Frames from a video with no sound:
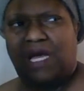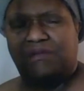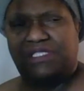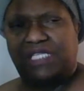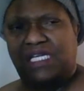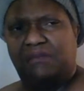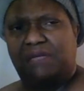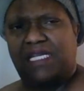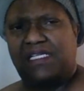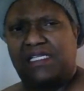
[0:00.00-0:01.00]
was thinking
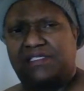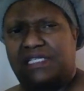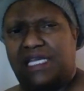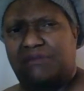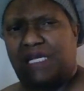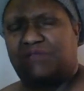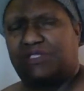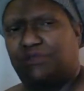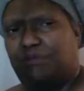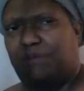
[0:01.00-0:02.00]
about it yesterday when I
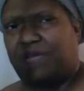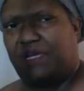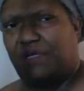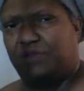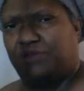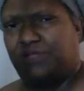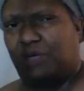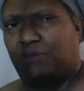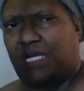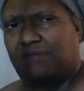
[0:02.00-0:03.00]
was doing my notes
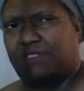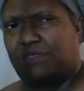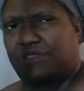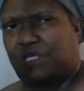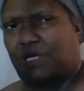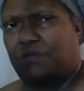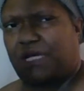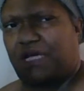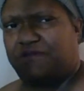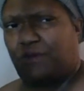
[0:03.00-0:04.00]
of what I was going to talk
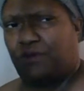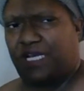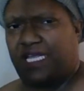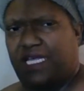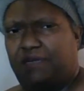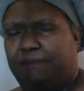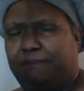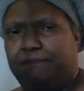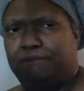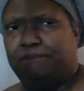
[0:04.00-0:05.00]
about 4
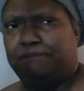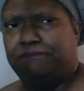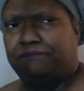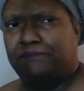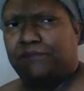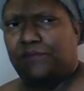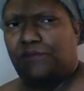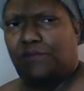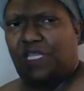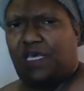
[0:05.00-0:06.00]
a.m.
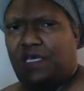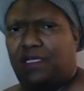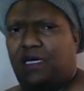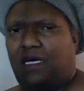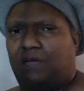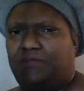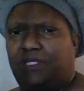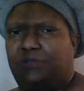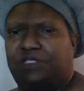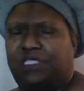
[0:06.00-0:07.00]
And
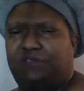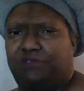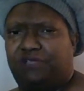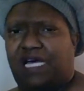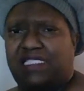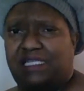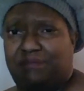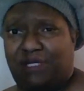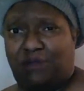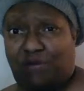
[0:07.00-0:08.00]
those that you guys
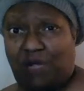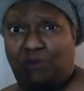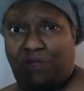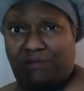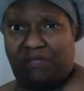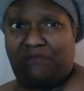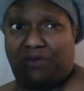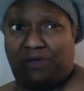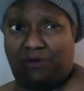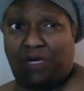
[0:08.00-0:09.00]
that been around with me
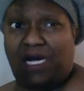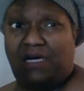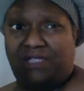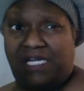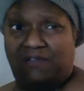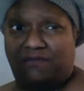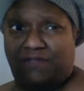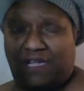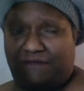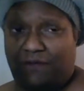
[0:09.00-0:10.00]
for a while
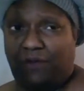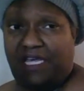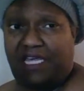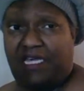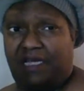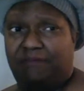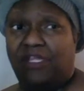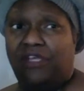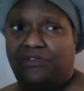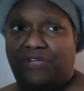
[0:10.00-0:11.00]
now at 4 a.m.,
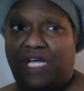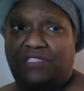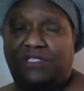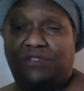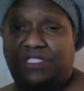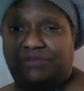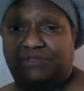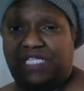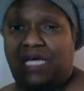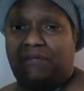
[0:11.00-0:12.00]
you guys know this
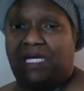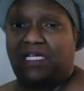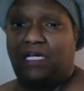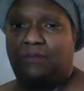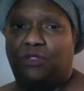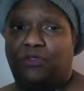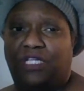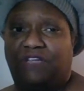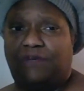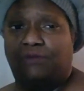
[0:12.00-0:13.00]
was the time I come
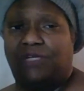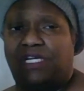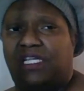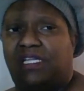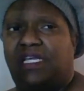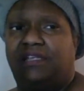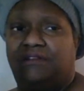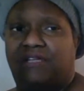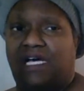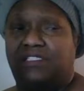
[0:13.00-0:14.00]
on. If I'm running late,
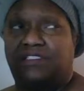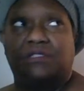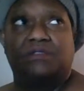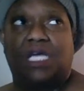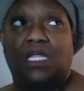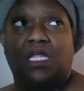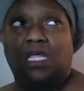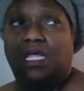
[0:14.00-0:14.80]
you guys know that